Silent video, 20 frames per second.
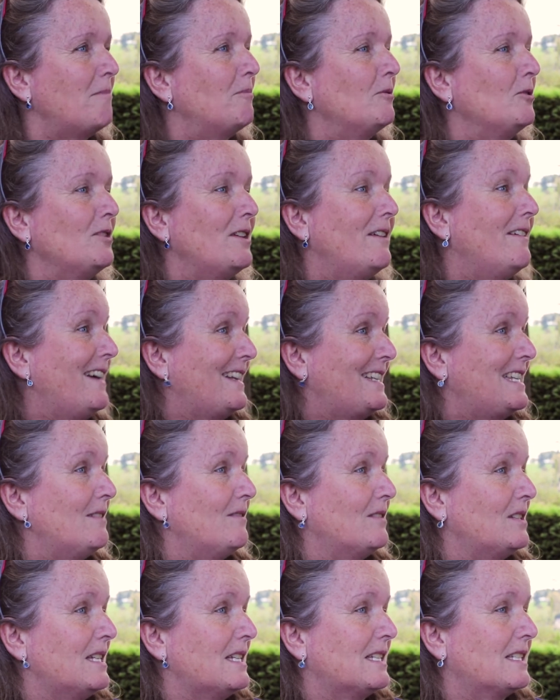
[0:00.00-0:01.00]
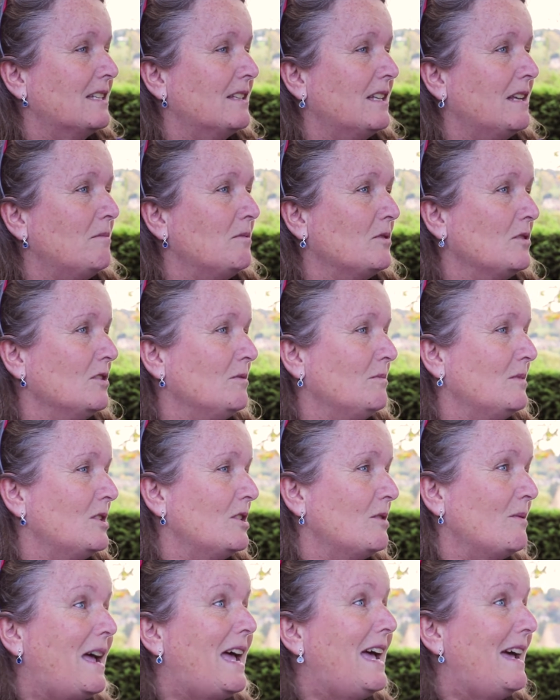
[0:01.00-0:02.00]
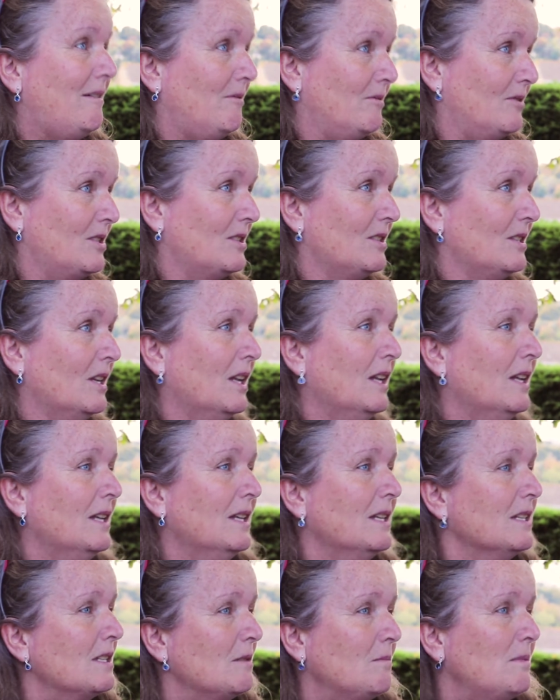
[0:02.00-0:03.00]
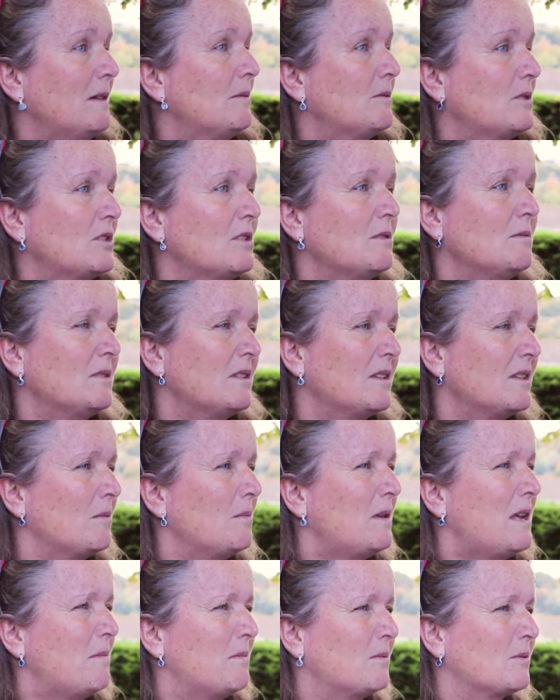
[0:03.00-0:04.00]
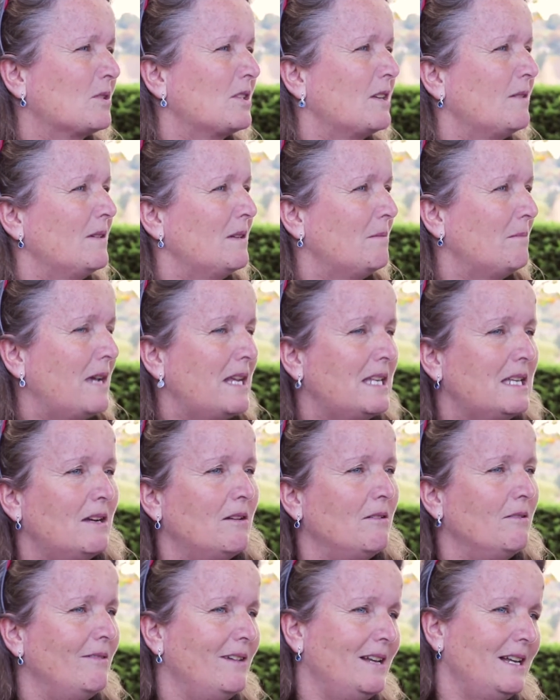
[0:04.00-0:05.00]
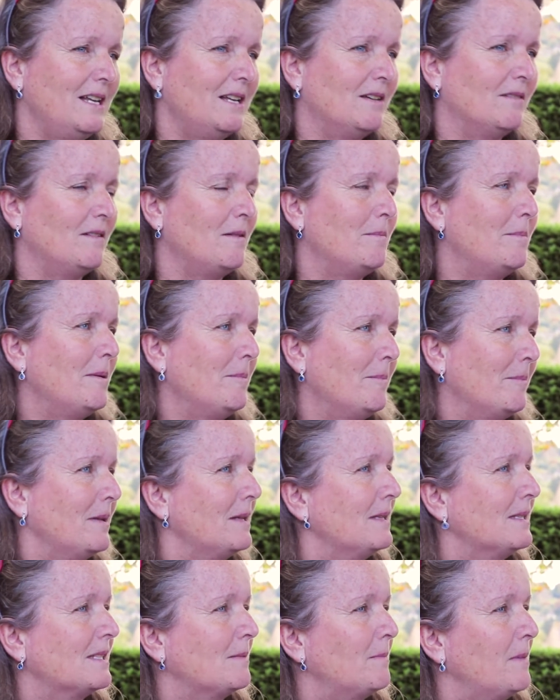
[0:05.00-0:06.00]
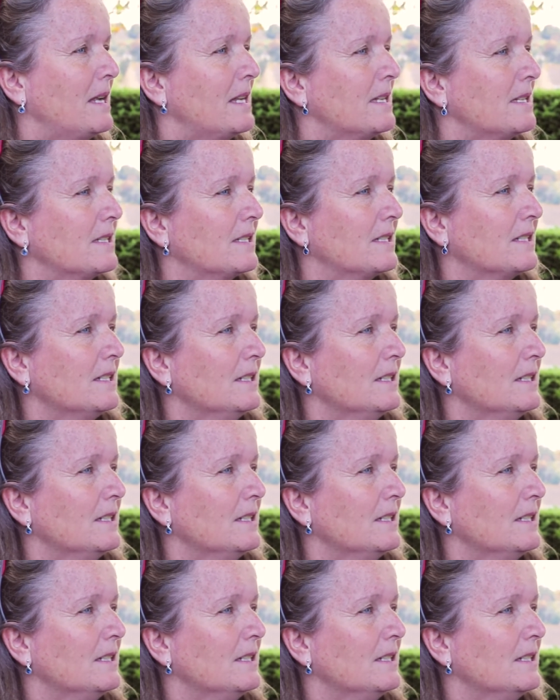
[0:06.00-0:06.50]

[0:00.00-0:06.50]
brought their activities that they would normally do out to be able to do with other people. So it made it a really lovely bonding space.